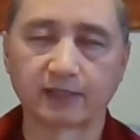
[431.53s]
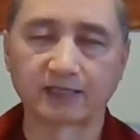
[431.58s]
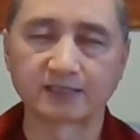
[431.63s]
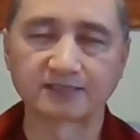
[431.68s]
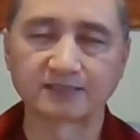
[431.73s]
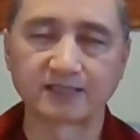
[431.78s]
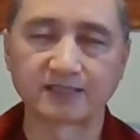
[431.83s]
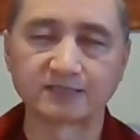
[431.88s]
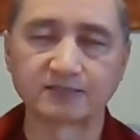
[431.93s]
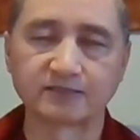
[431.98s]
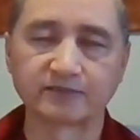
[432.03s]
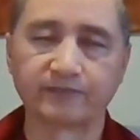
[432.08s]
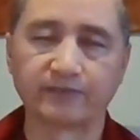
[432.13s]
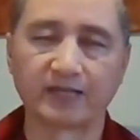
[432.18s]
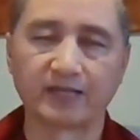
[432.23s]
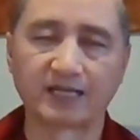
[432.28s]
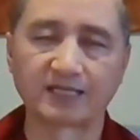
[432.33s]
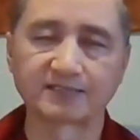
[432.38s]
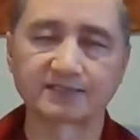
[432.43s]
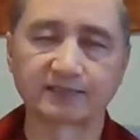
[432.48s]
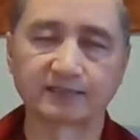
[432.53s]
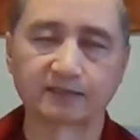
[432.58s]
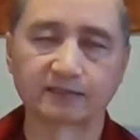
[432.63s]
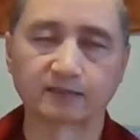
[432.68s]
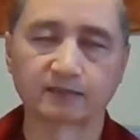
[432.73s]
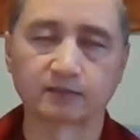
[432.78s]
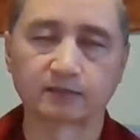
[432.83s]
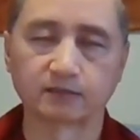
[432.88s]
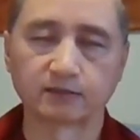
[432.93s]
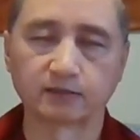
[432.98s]
extensive
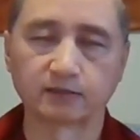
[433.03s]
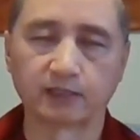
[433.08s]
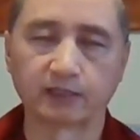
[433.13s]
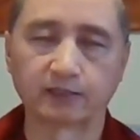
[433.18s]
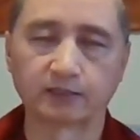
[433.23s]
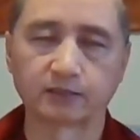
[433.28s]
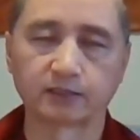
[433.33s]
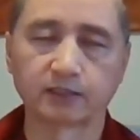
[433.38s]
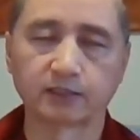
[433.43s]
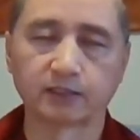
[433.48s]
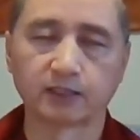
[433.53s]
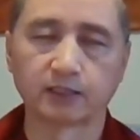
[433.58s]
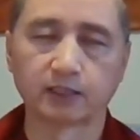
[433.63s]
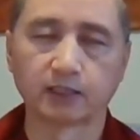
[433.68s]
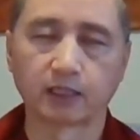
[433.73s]
blessing that